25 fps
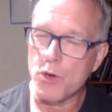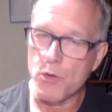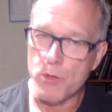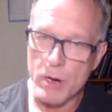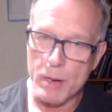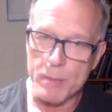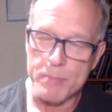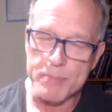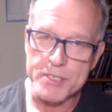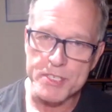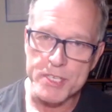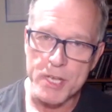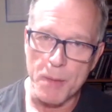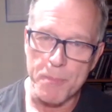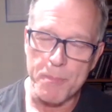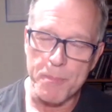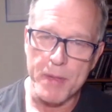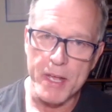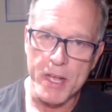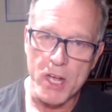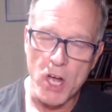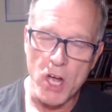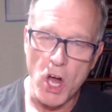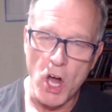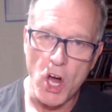grip
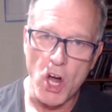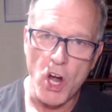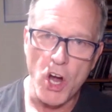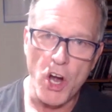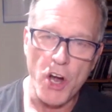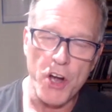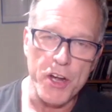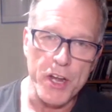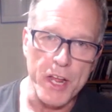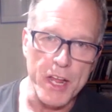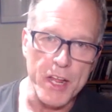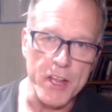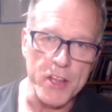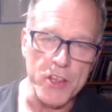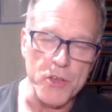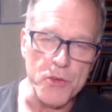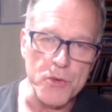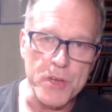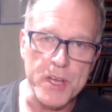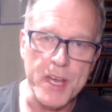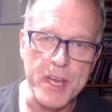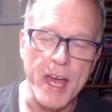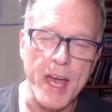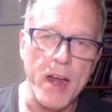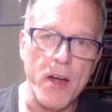something hard and
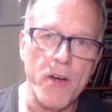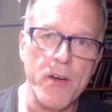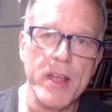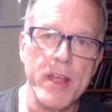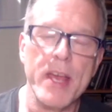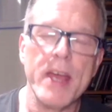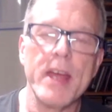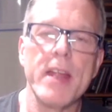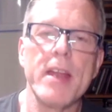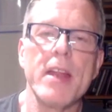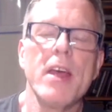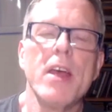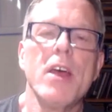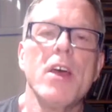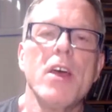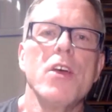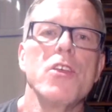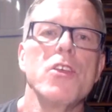you carry it,